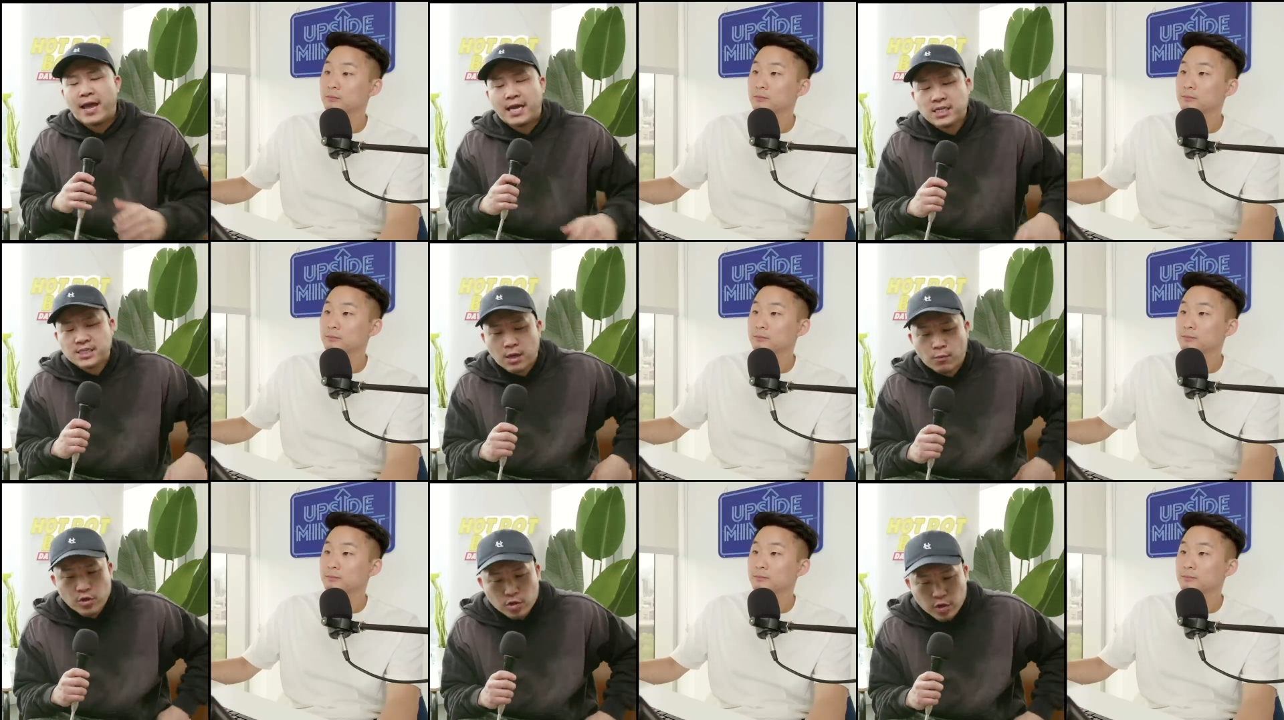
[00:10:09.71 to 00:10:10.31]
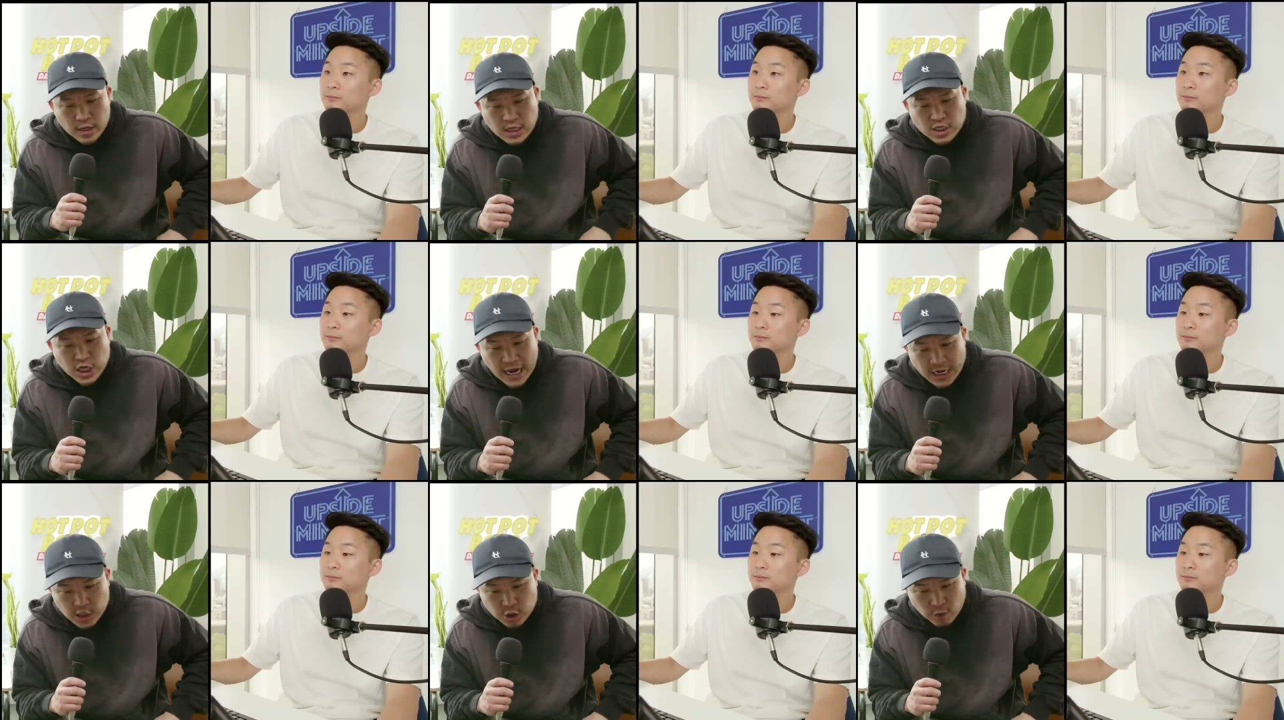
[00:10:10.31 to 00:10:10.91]
Speaker 1: He said, when you look at
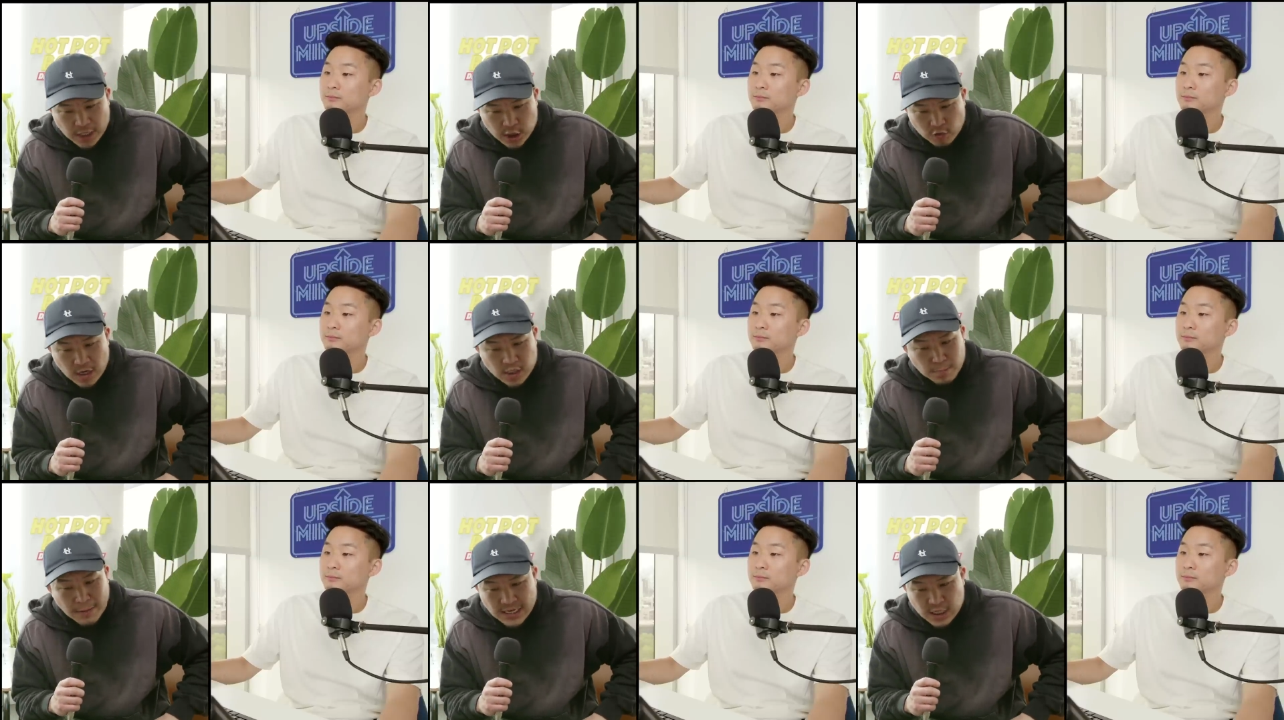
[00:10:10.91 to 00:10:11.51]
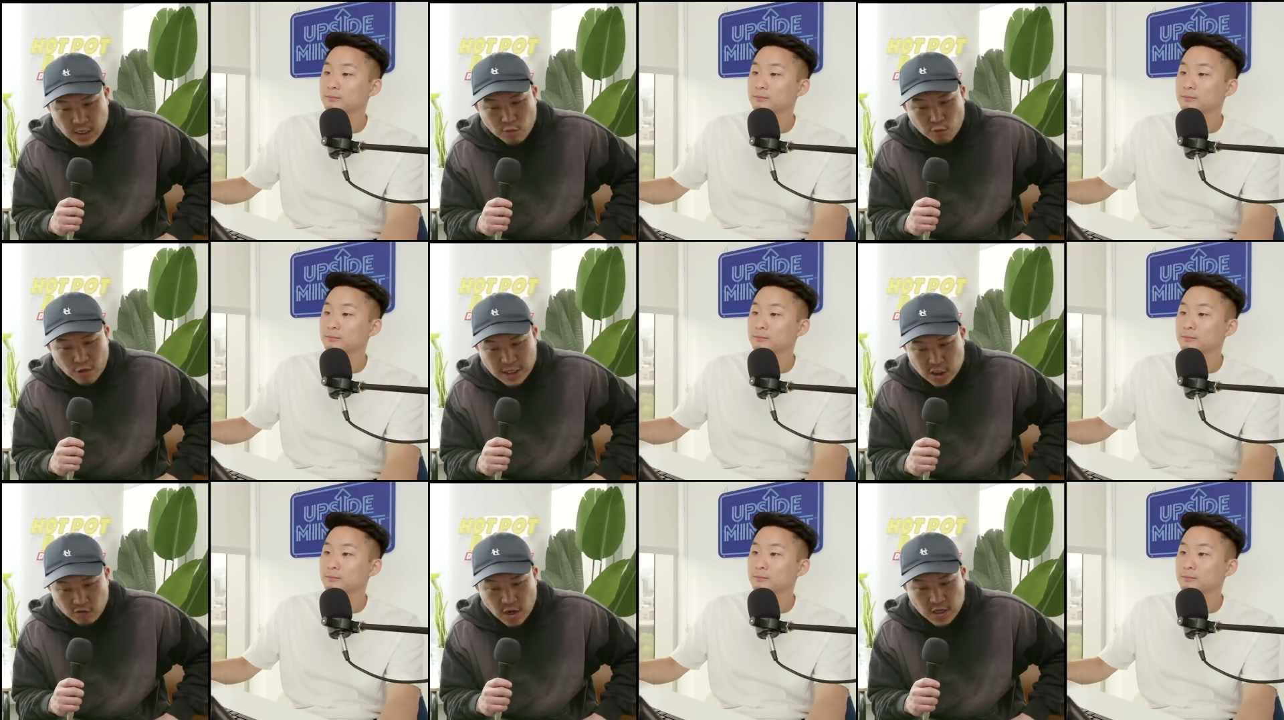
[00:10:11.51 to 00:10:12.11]
Chinese restaurants, Mexican
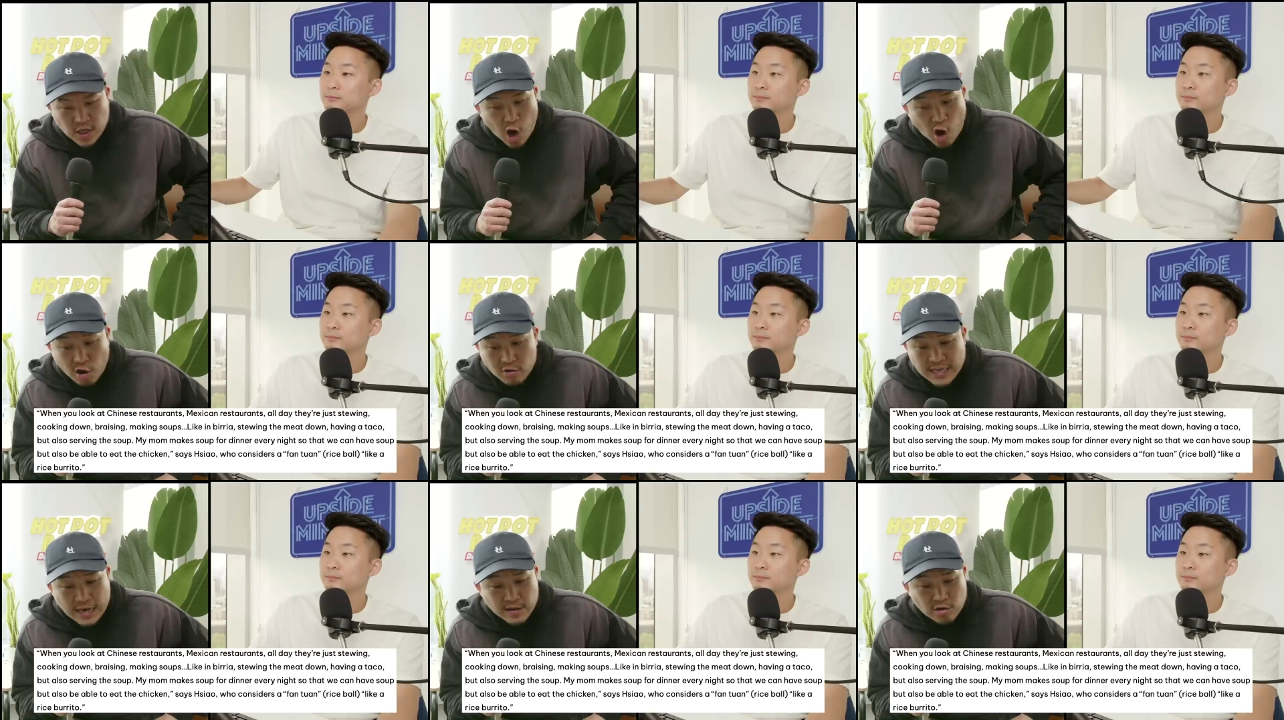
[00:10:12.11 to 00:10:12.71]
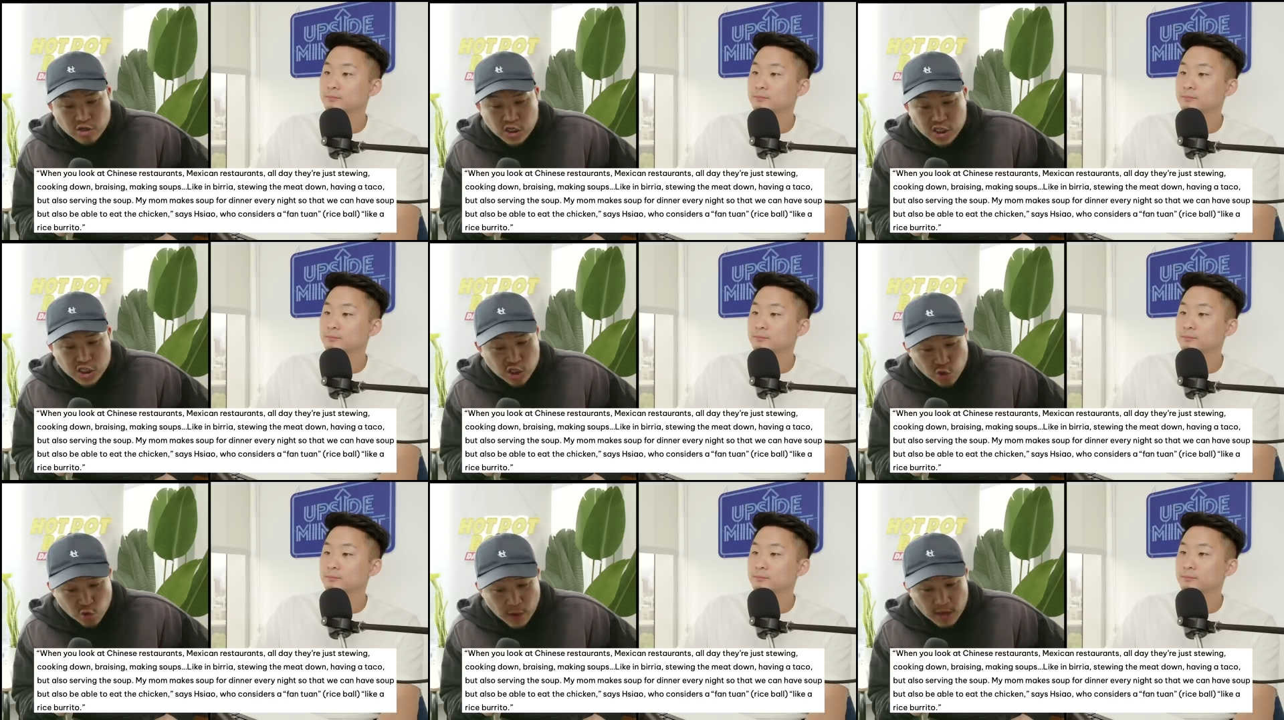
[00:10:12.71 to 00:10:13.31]
restaurants, all day they're just
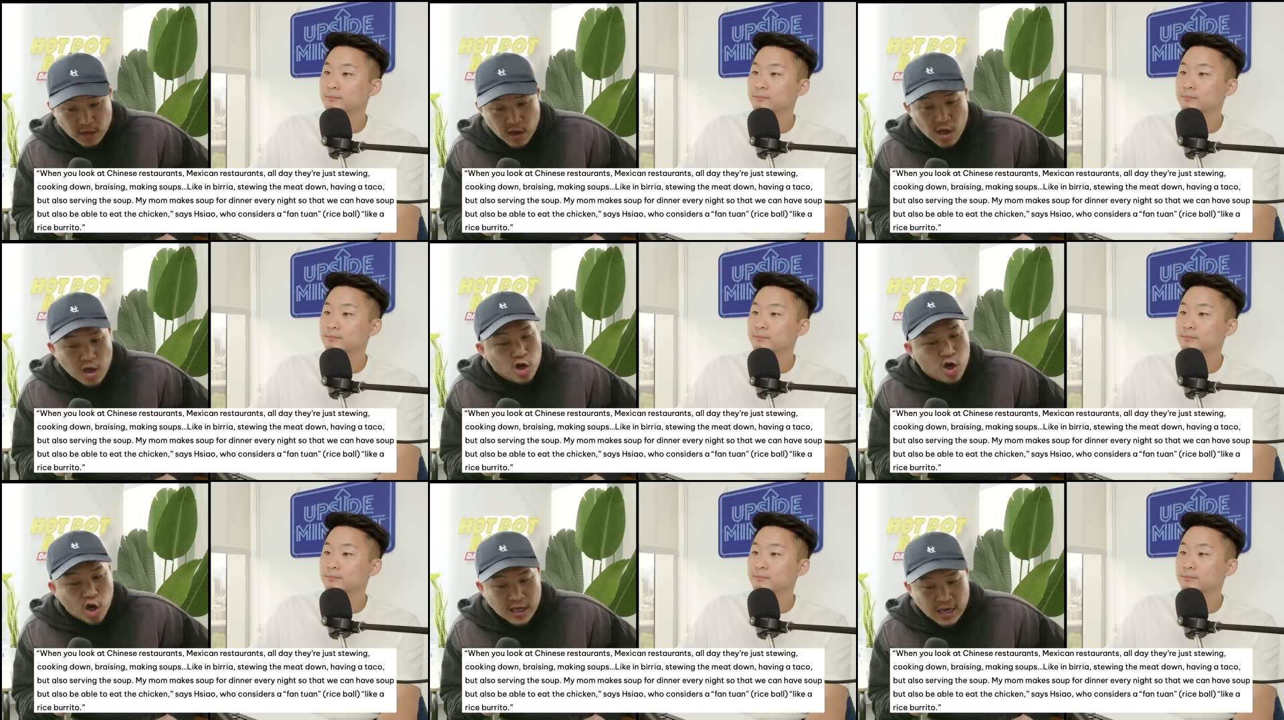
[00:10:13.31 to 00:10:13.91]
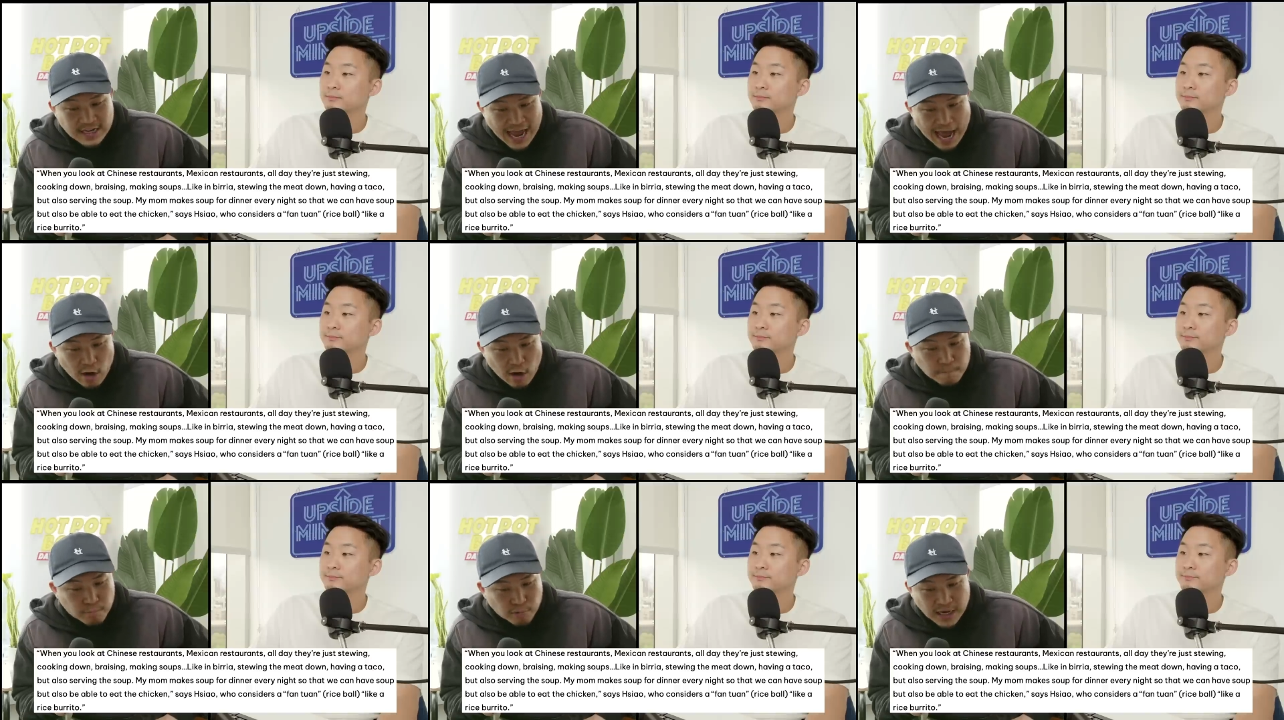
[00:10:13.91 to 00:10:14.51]
stewing, cooking
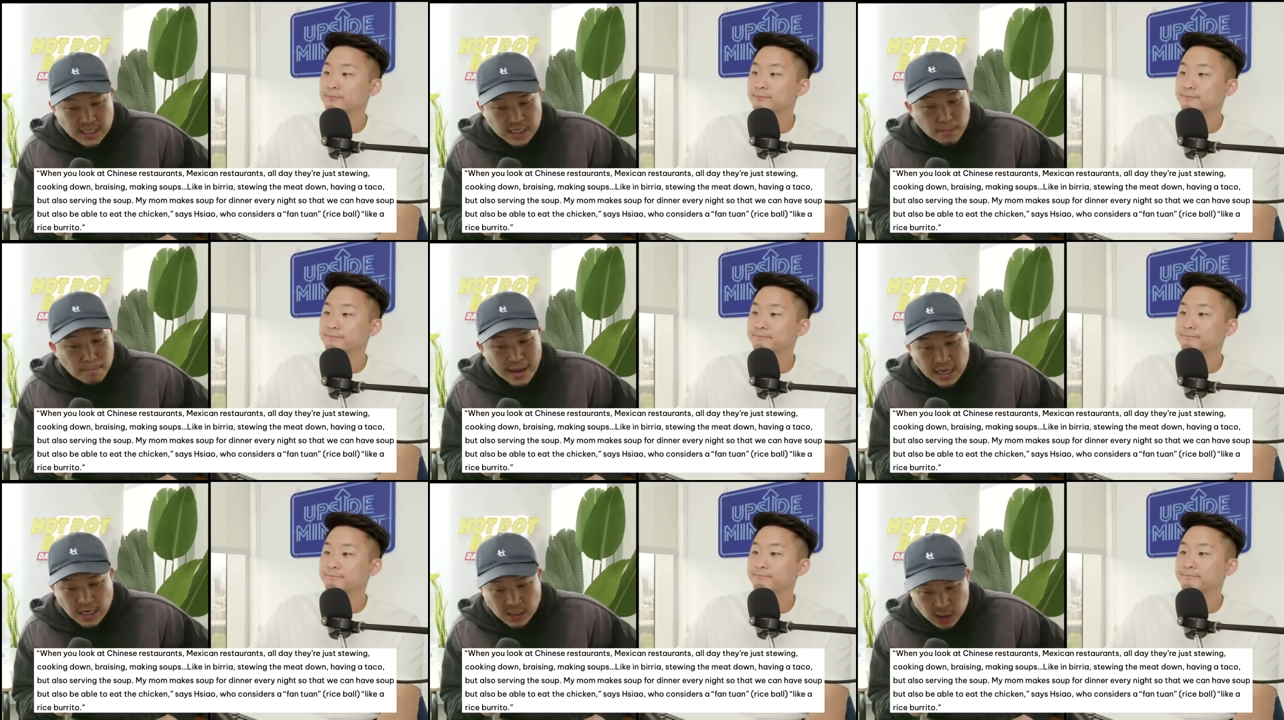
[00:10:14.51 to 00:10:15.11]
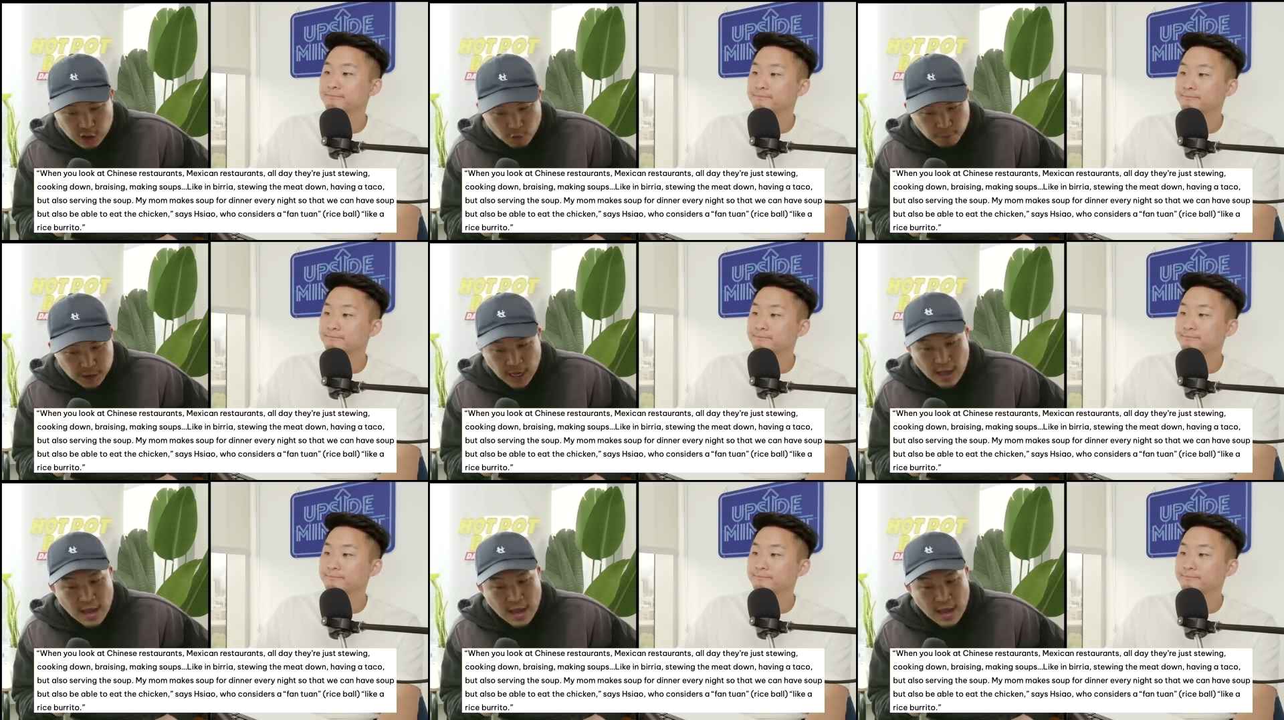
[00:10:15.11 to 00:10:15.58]
down, braising, making soups.